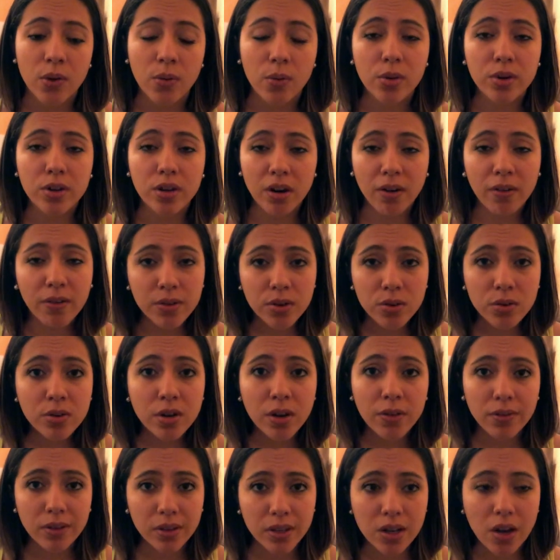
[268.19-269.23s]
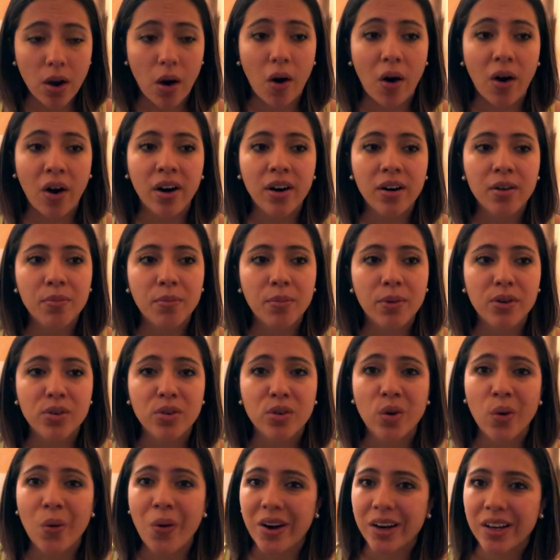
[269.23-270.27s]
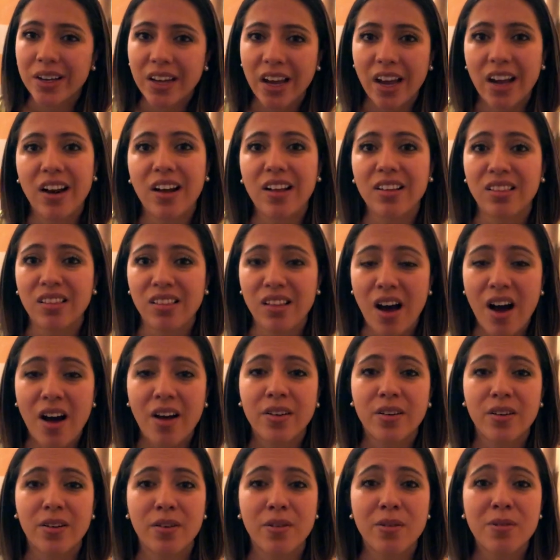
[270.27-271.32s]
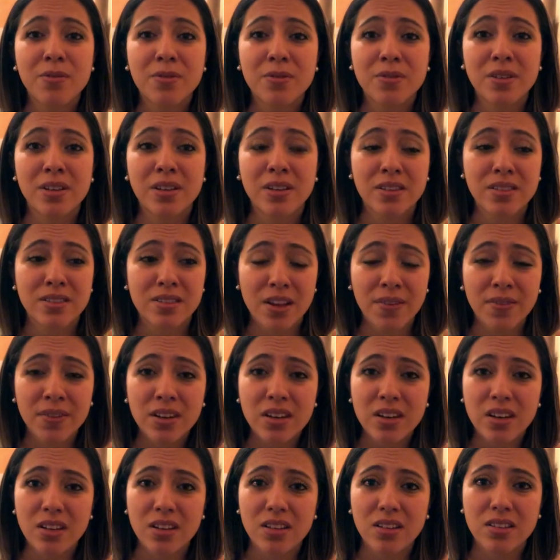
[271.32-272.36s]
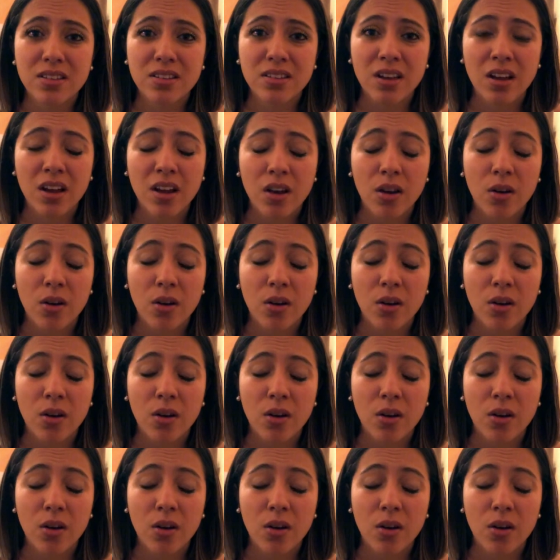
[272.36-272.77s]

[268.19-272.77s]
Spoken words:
Well, you definitely are, but you don't want to get a lot of 70s